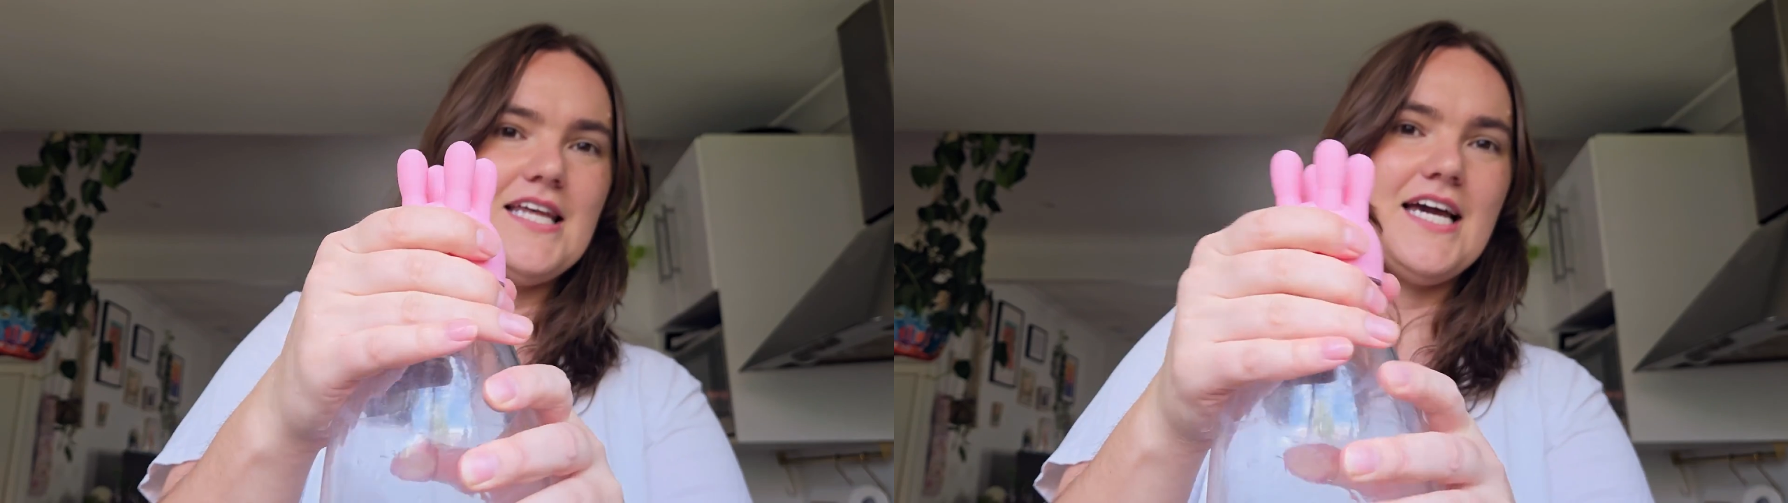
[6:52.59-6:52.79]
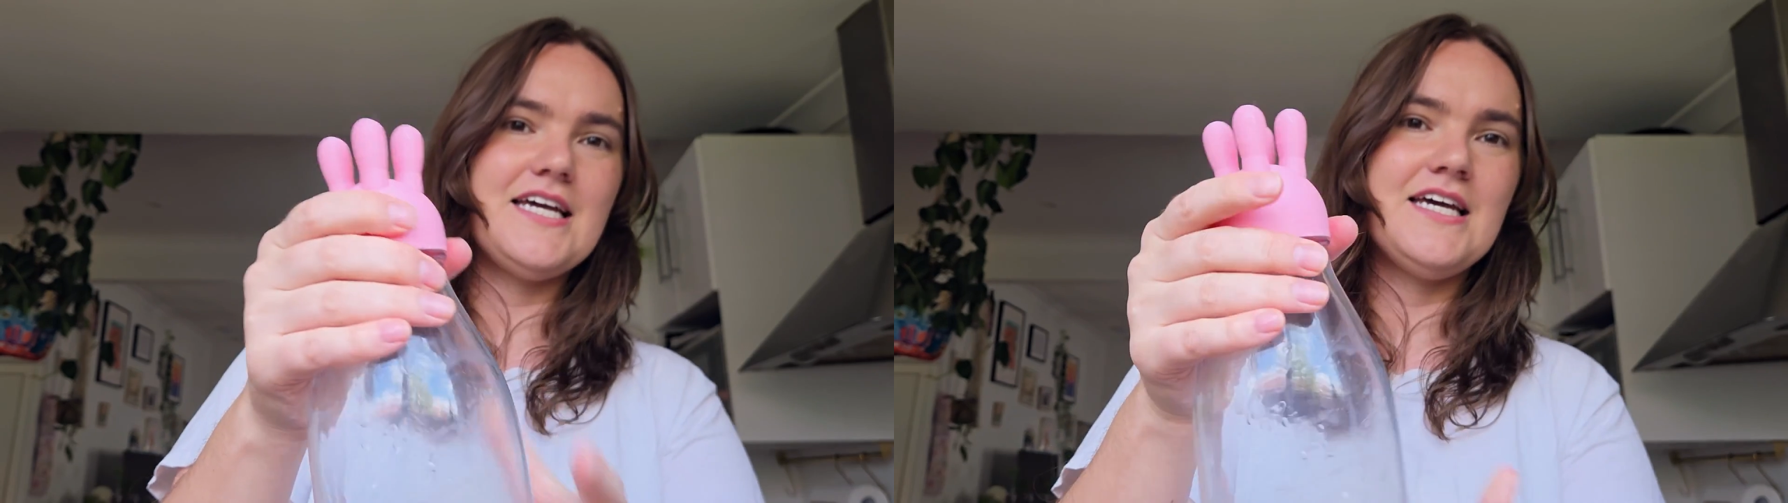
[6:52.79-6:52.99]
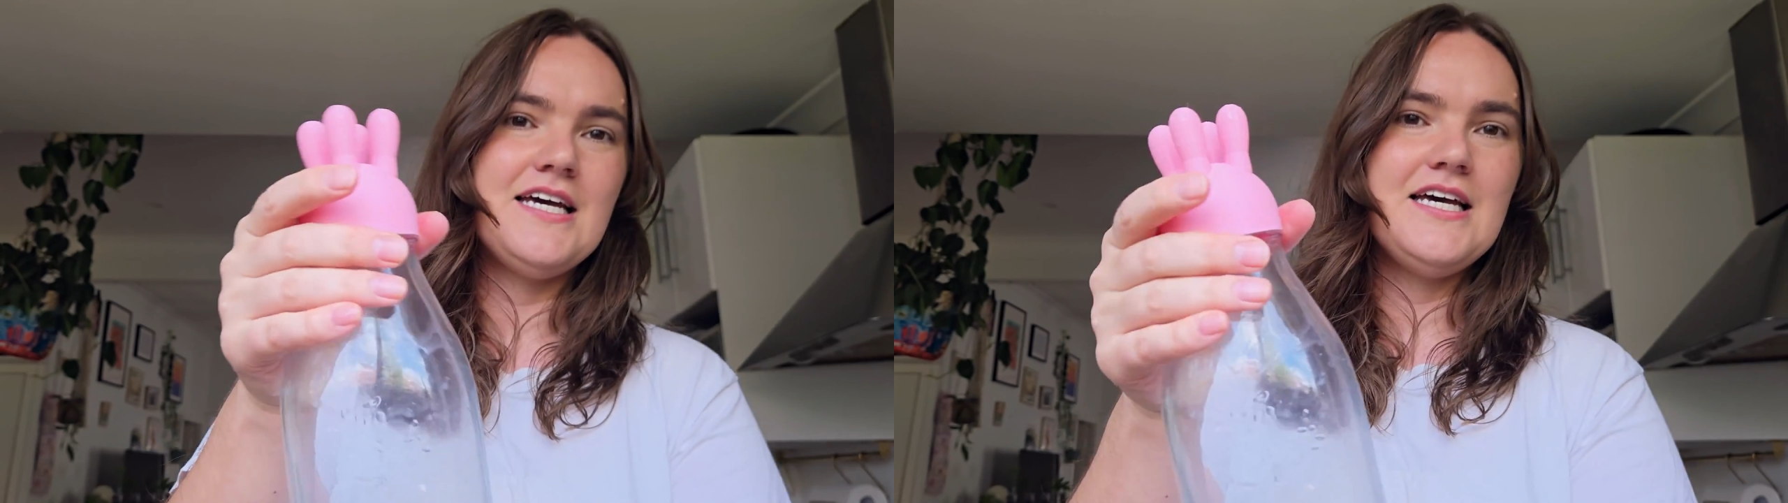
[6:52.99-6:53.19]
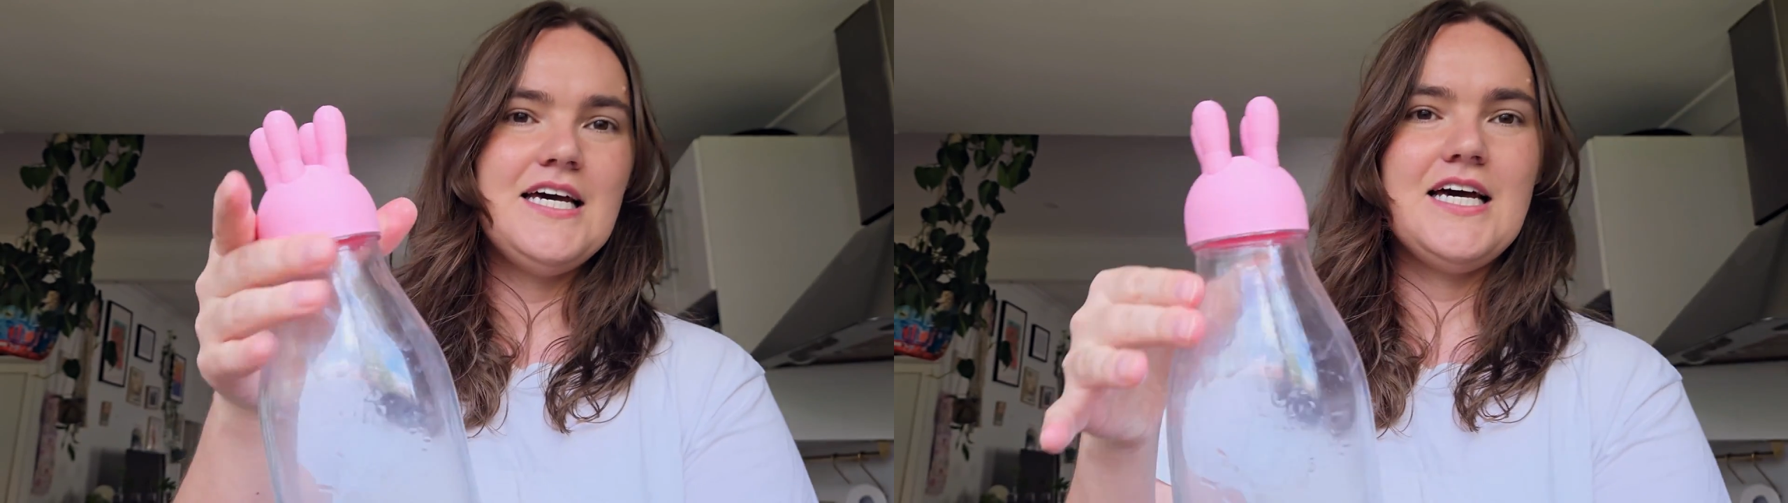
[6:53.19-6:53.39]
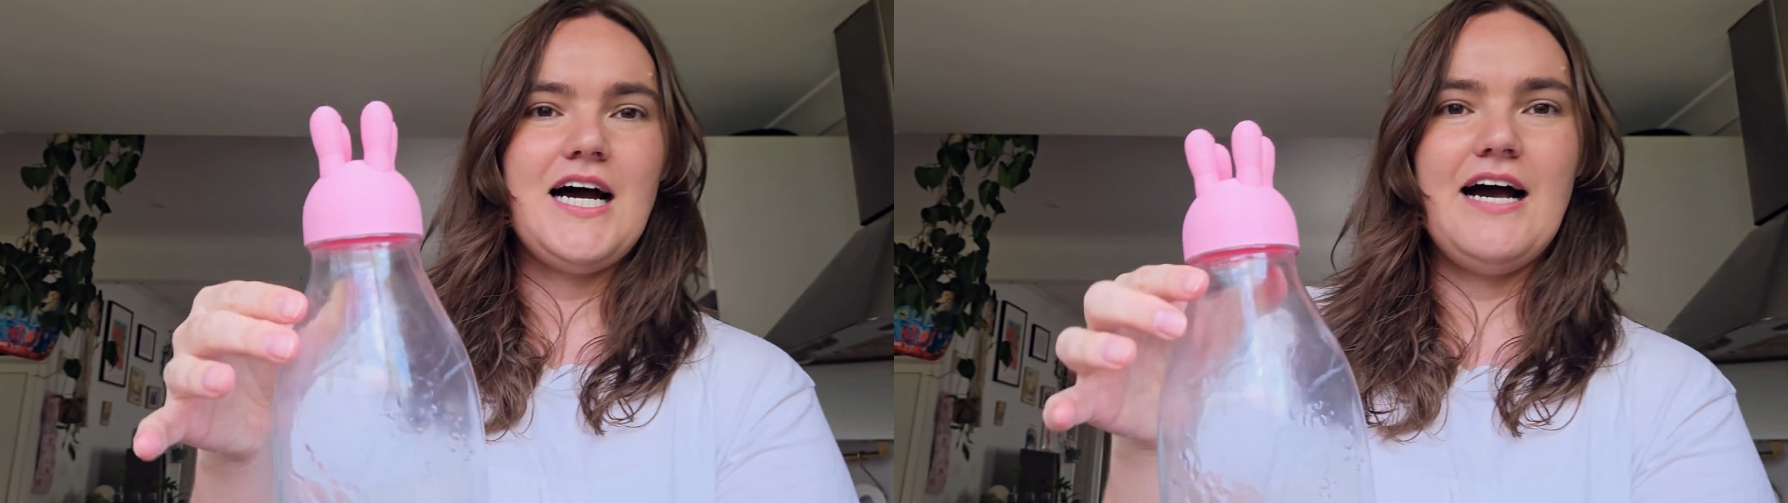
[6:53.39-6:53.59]
Like,
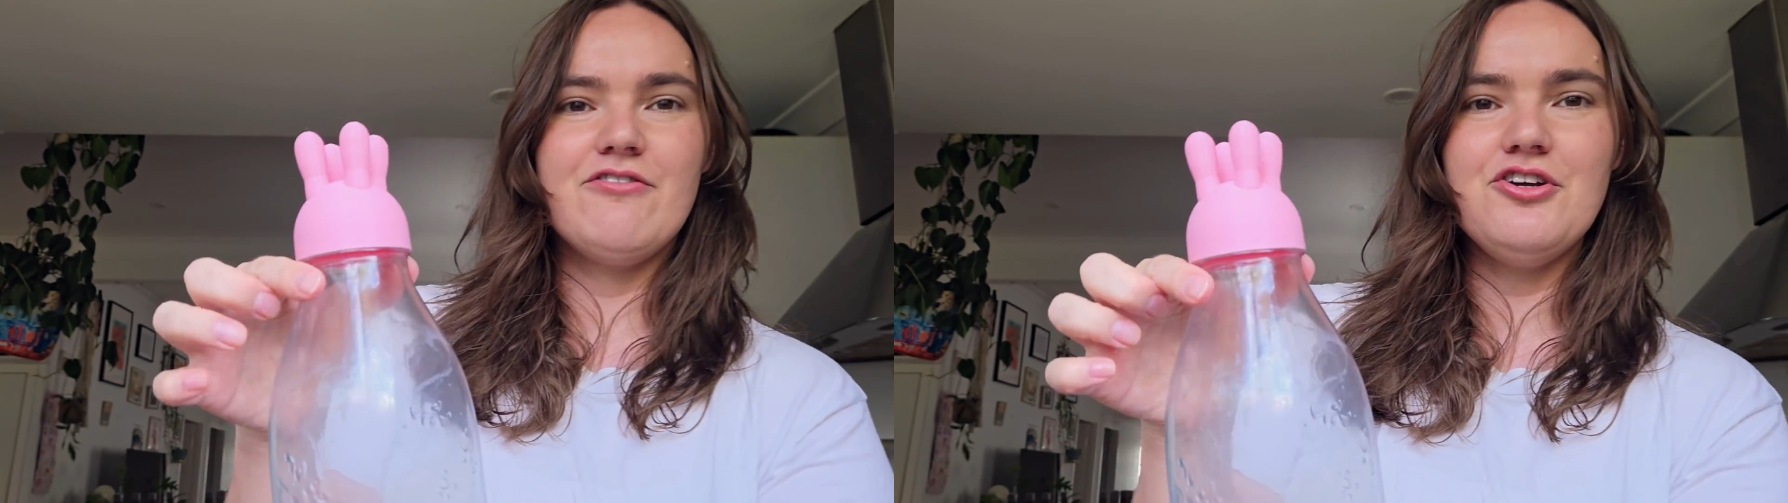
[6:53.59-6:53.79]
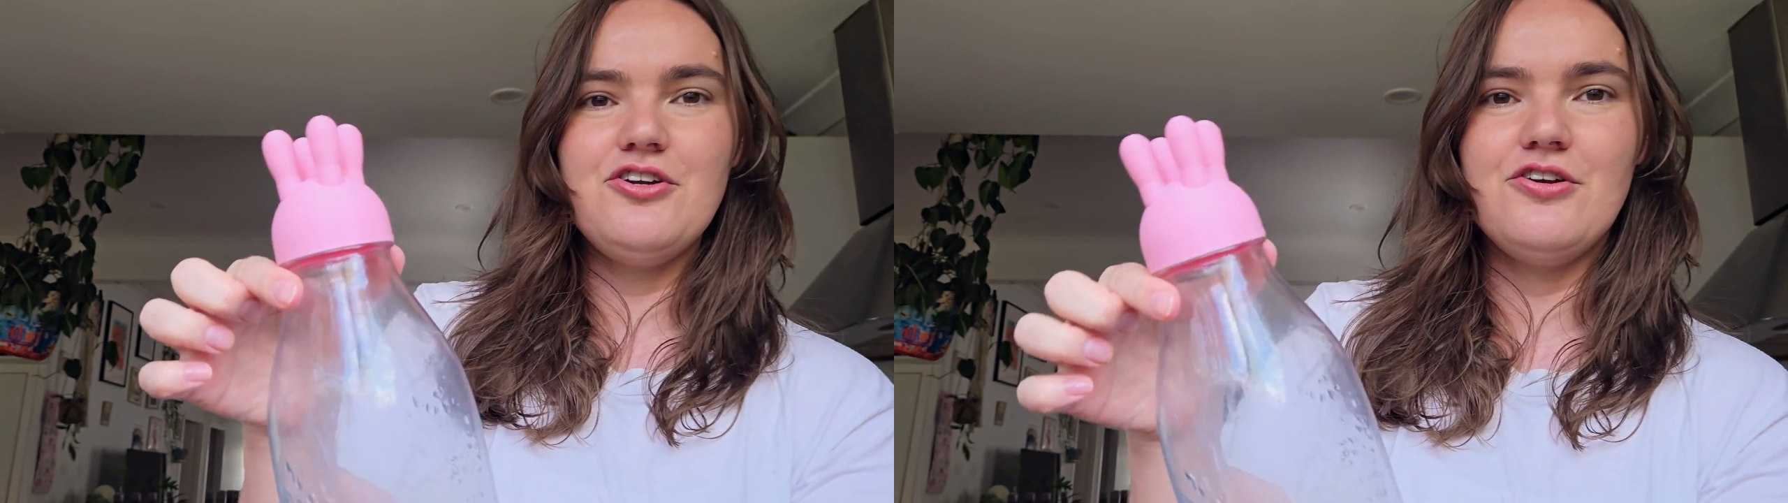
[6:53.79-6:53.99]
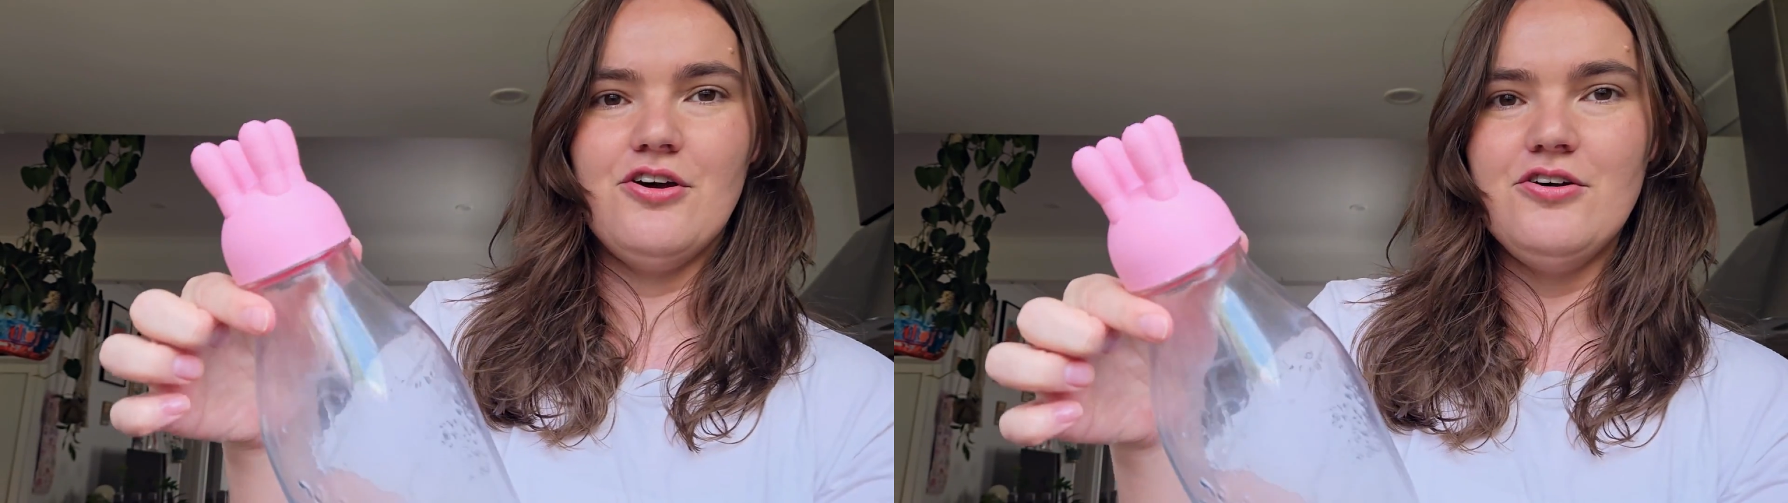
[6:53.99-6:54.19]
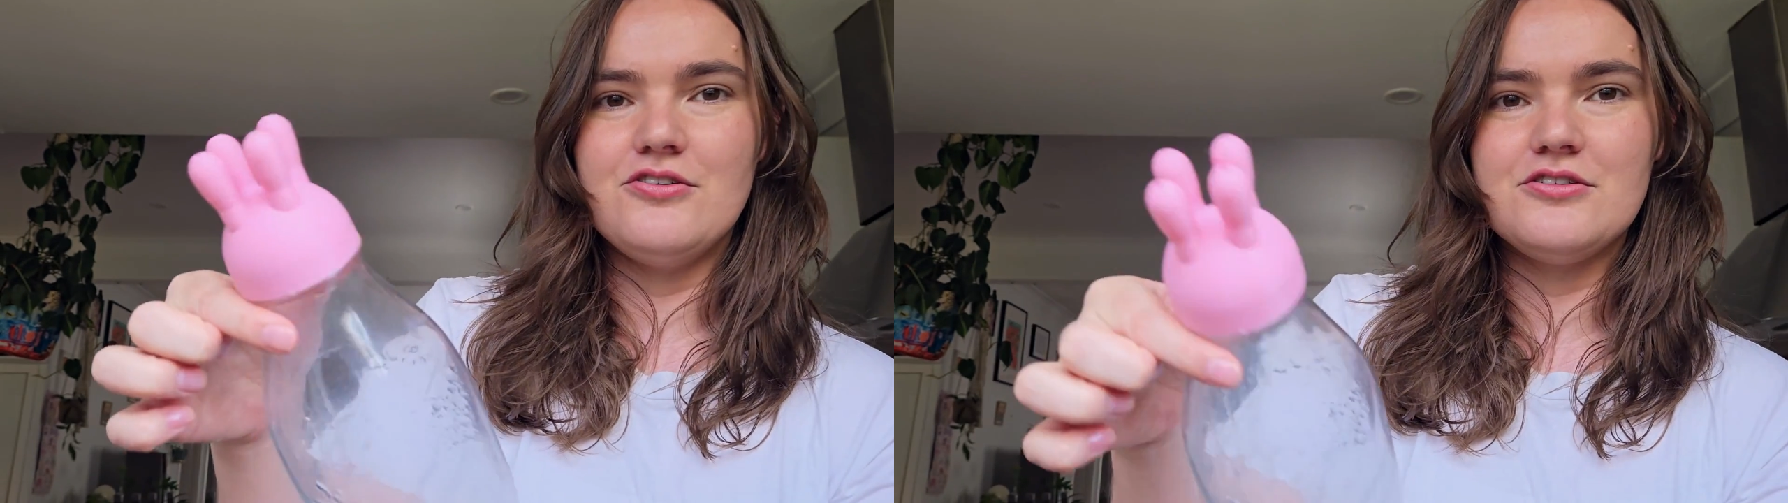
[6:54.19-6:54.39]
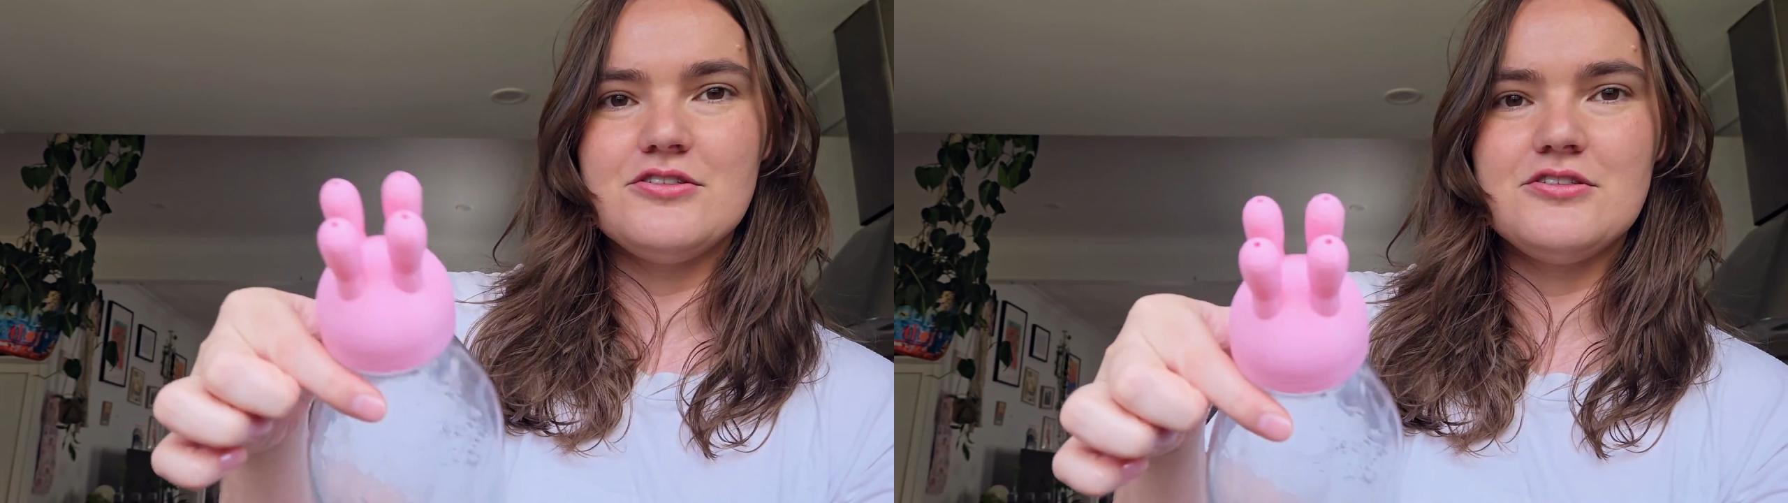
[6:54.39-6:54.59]
I've got no
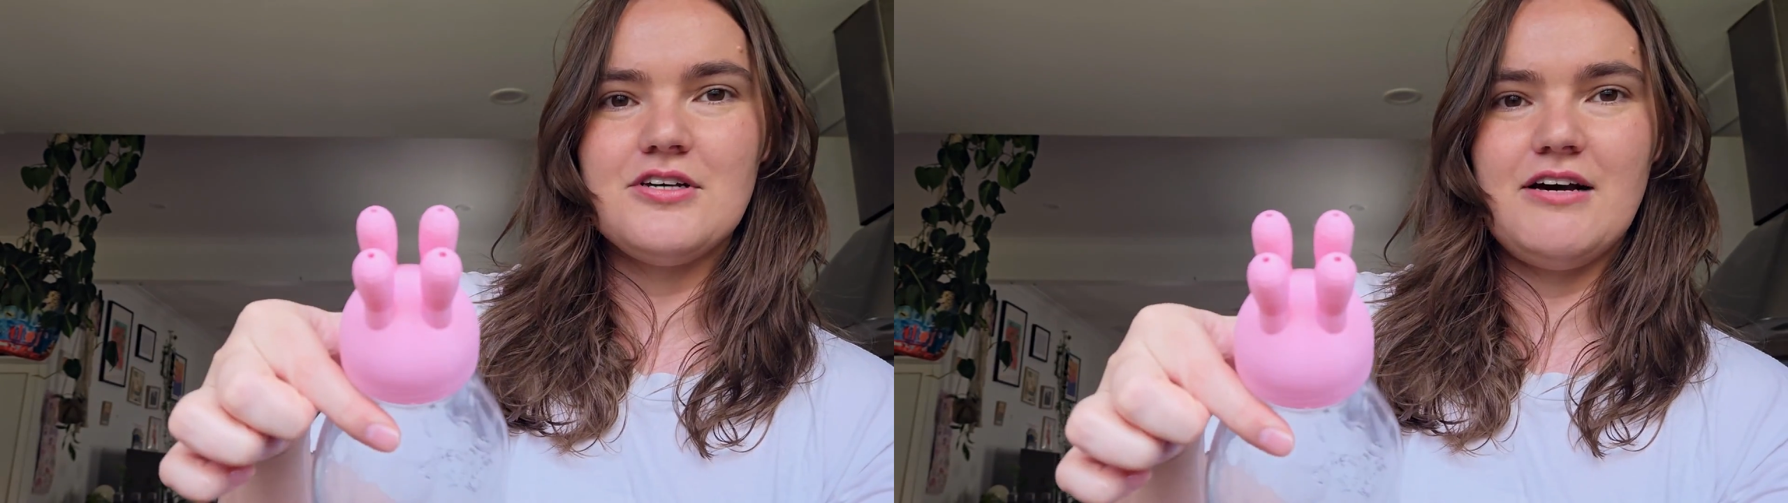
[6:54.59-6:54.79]
notes.